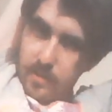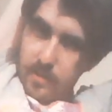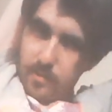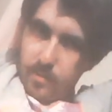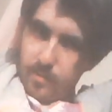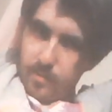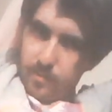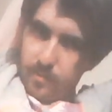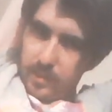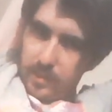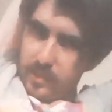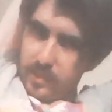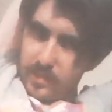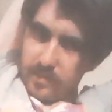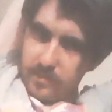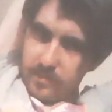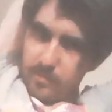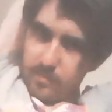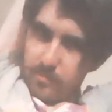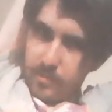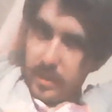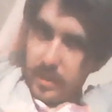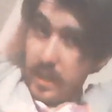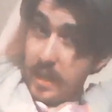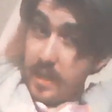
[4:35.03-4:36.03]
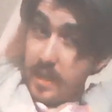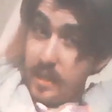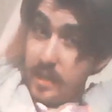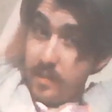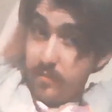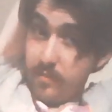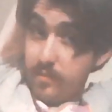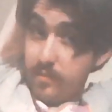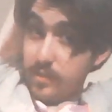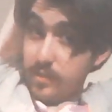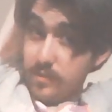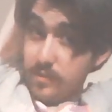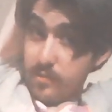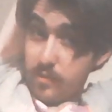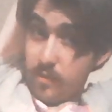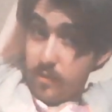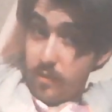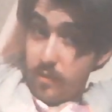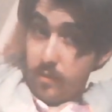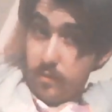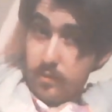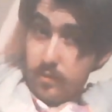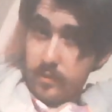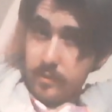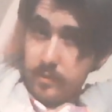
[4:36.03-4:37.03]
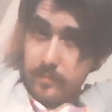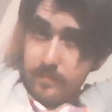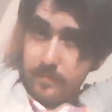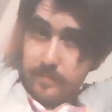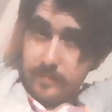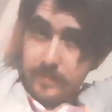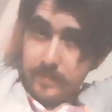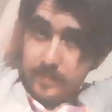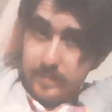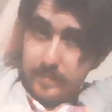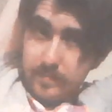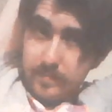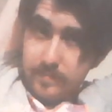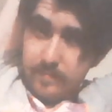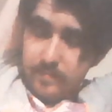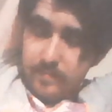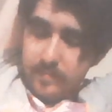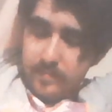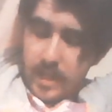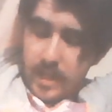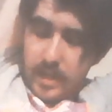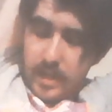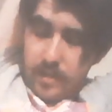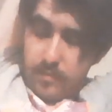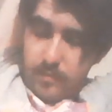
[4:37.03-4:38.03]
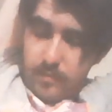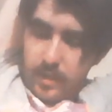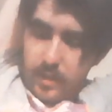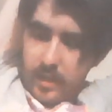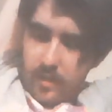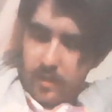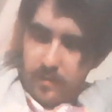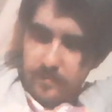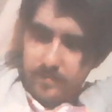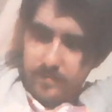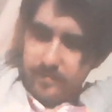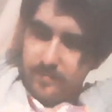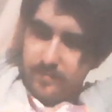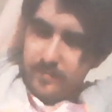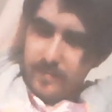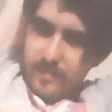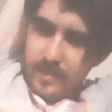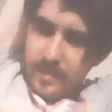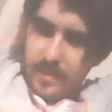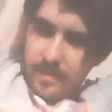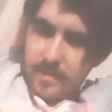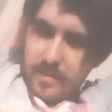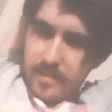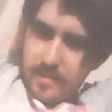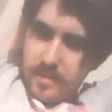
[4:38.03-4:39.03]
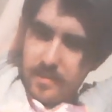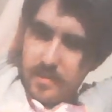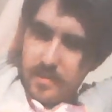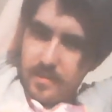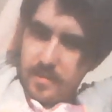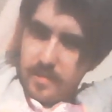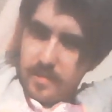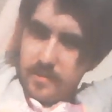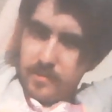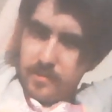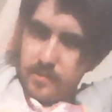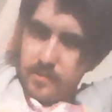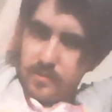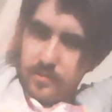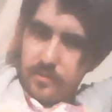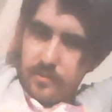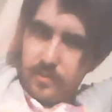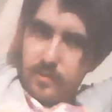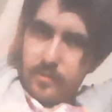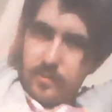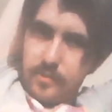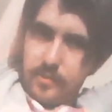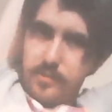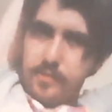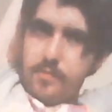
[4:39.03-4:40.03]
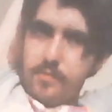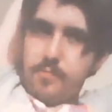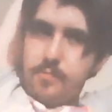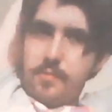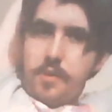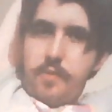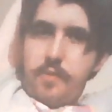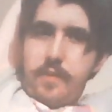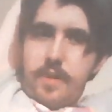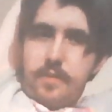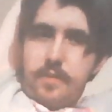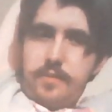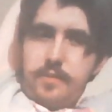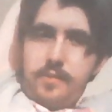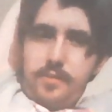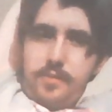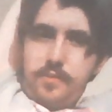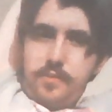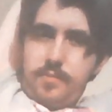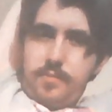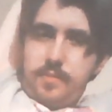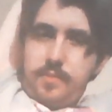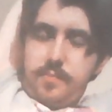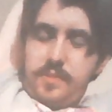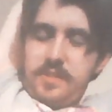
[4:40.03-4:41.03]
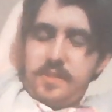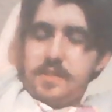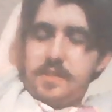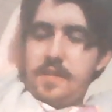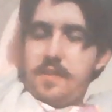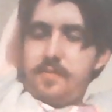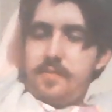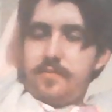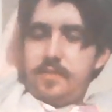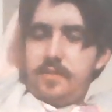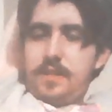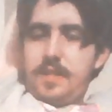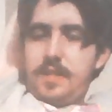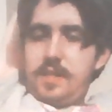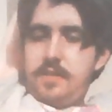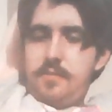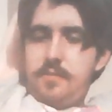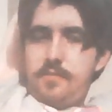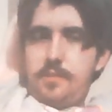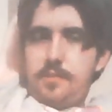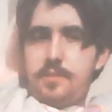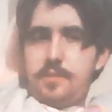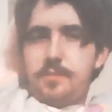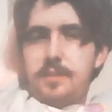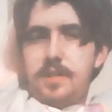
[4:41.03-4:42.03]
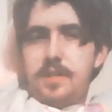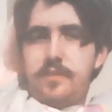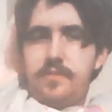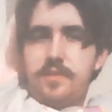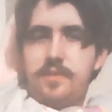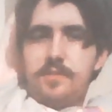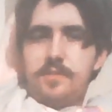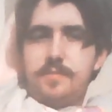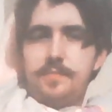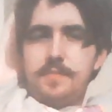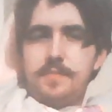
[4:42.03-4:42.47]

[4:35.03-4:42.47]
know what any of these are called. I don't care. Just so long as you know how to do them safely or whatever.